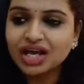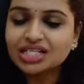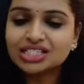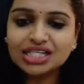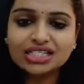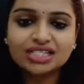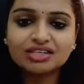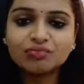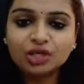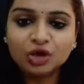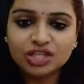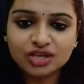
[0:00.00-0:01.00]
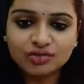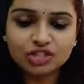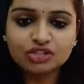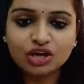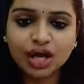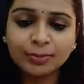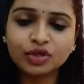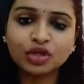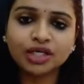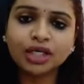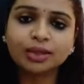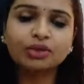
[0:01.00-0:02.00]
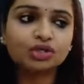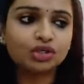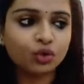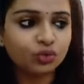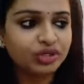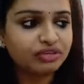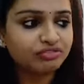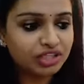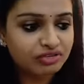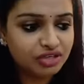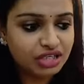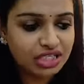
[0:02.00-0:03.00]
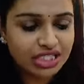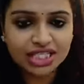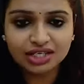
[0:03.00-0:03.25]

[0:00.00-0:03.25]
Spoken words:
Just because I'm talking about COVID fevers,